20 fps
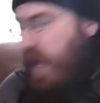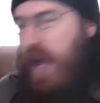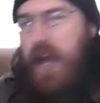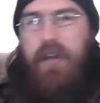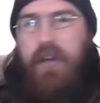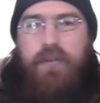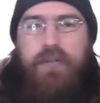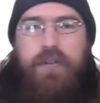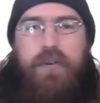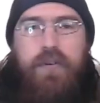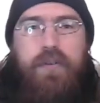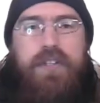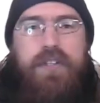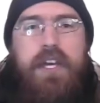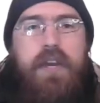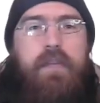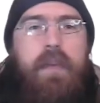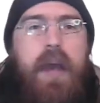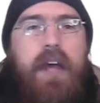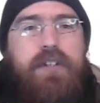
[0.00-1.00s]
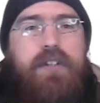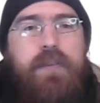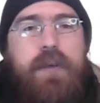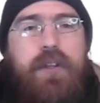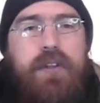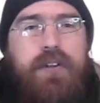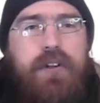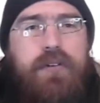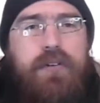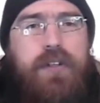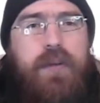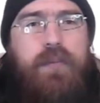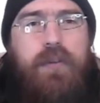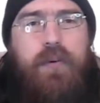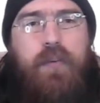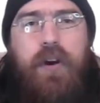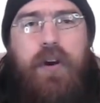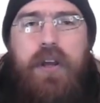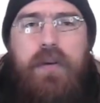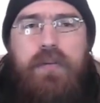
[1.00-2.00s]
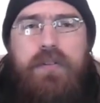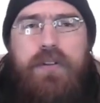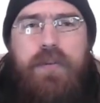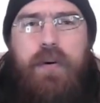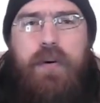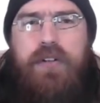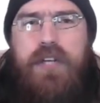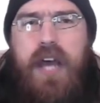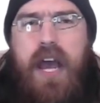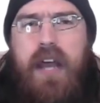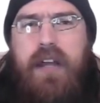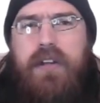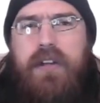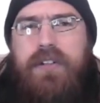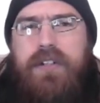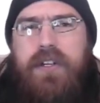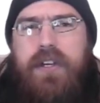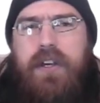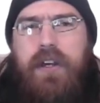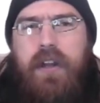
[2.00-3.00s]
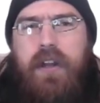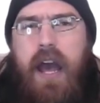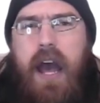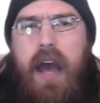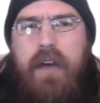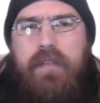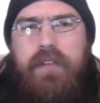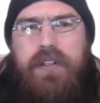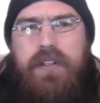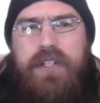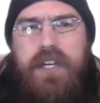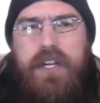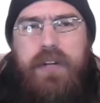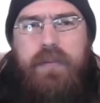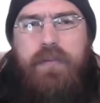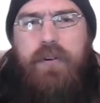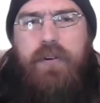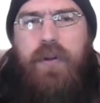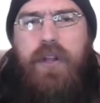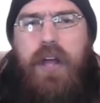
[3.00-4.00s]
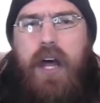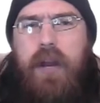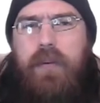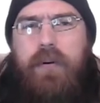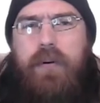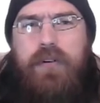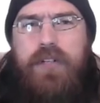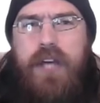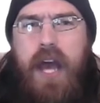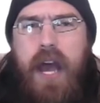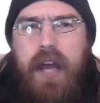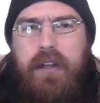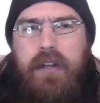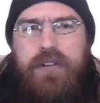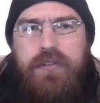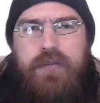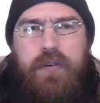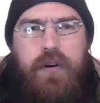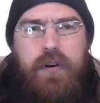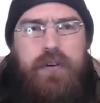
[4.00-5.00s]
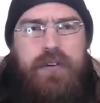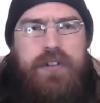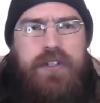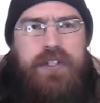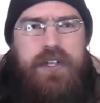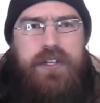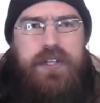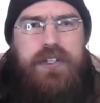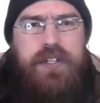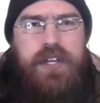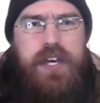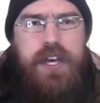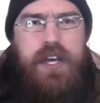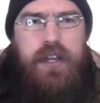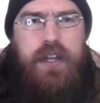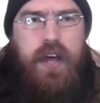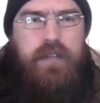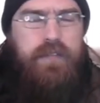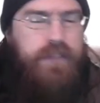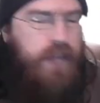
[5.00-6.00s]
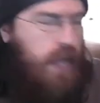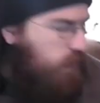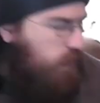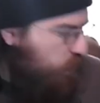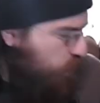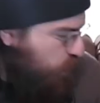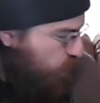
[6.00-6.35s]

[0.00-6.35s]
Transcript: And it was cool seeing Matt Smith do something where he was the protagonist again. I haven't seen him do a lot of protagonist roles since he left Doctor